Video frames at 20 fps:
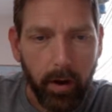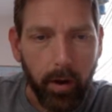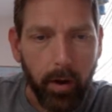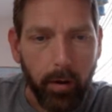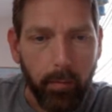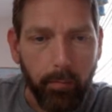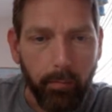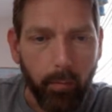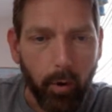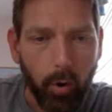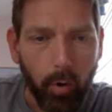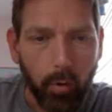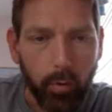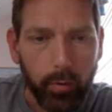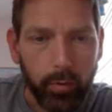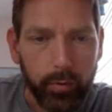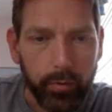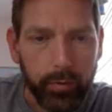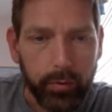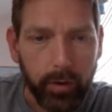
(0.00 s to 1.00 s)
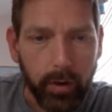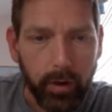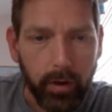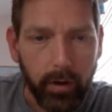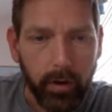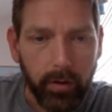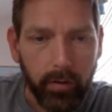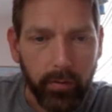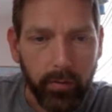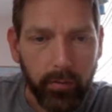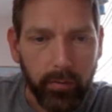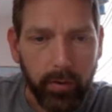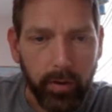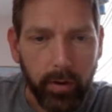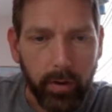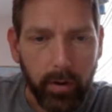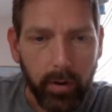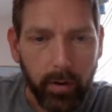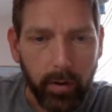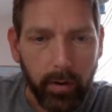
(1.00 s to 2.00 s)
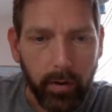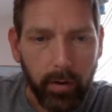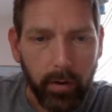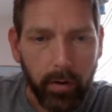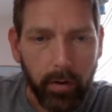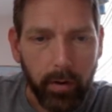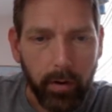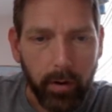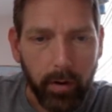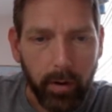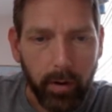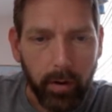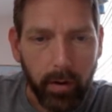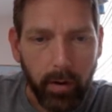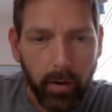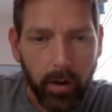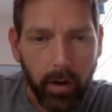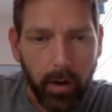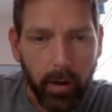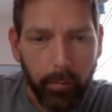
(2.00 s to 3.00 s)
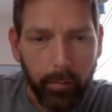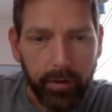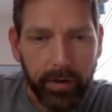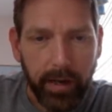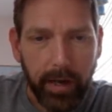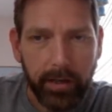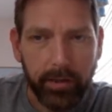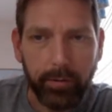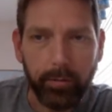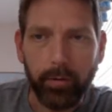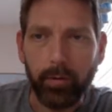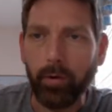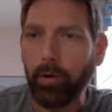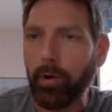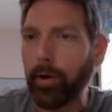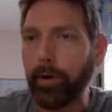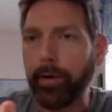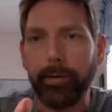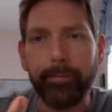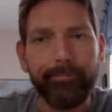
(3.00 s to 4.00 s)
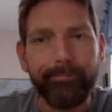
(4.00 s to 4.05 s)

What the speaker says: moles of potassium chloride.